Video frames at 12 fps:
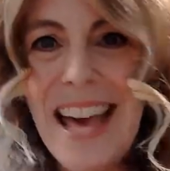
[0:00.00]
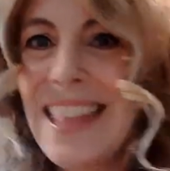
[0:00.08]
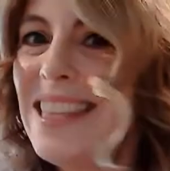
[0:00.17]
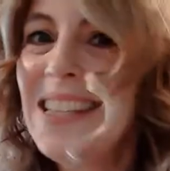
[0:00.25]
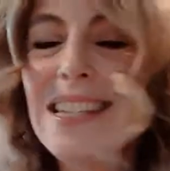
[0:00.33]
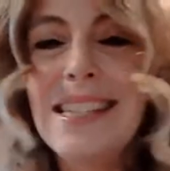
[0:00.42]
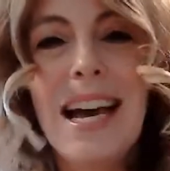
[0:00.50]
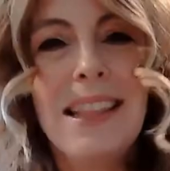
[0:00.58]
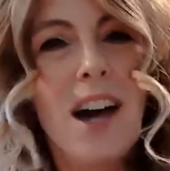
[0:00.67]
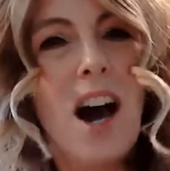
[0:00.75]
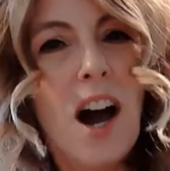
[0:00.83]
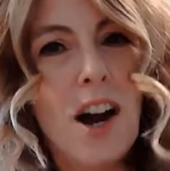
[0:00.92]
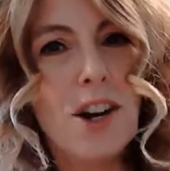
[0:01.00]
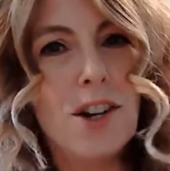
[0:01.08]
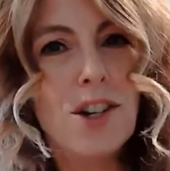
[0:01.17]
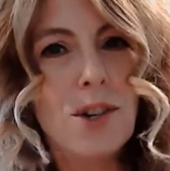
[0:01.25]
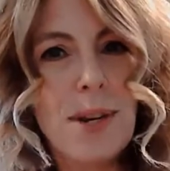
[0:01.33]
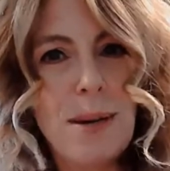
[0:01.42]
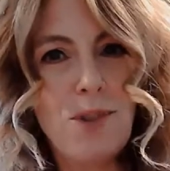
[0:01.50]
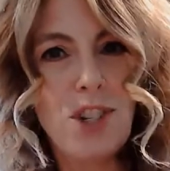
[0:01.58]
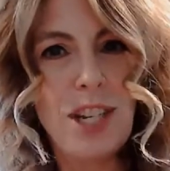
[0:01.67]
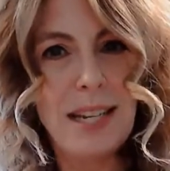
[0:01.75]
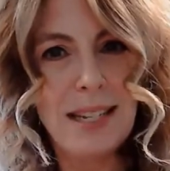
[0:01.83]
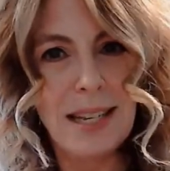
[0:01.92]
This is not the hard cream
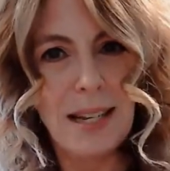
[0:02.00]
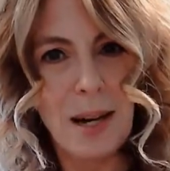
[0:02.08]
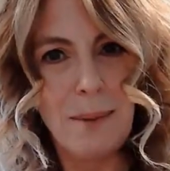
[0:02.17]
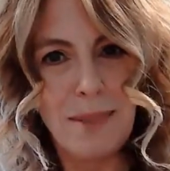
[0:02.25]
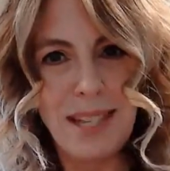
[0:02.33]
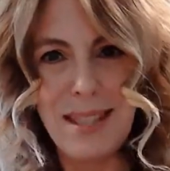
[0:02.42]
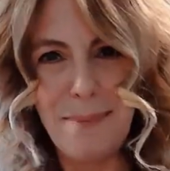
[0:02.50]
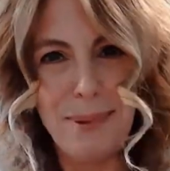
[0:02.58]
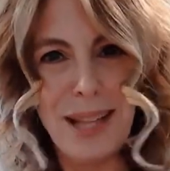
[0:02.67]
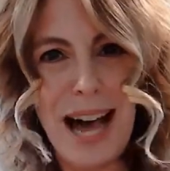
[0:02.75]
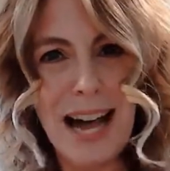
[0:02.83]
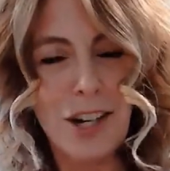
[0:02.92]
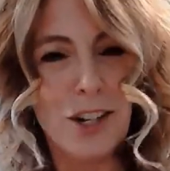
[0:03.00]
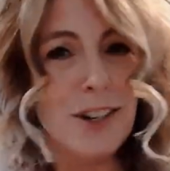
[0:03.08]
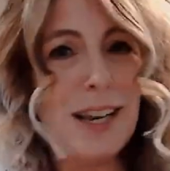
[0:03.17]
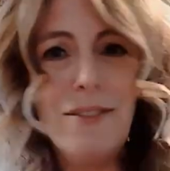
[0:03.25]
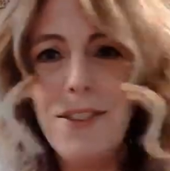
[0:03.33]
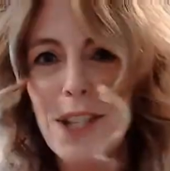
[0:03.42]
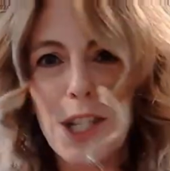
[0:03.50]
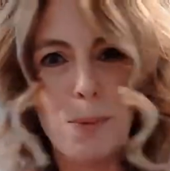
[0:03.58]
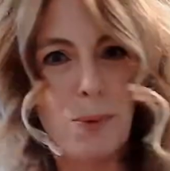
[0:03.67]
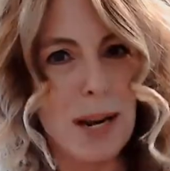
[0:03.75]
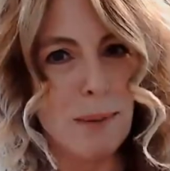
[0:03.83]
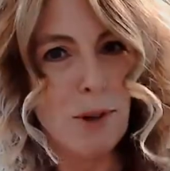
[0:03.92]
cheese that comes in the block or even the
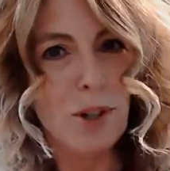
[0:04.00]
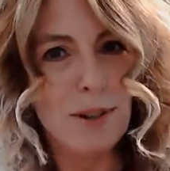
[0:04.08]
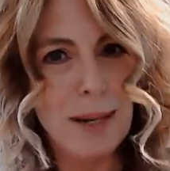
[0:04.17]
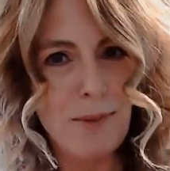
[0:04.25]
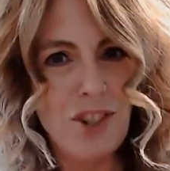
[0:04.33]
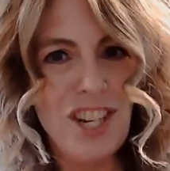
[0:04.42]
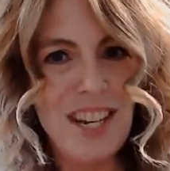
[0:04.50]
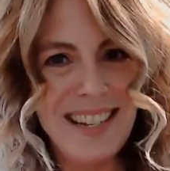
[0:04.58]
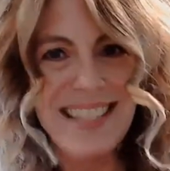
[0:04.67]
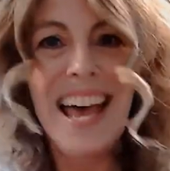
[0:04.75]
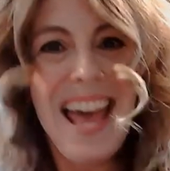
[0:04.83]
spreadable cream cheese.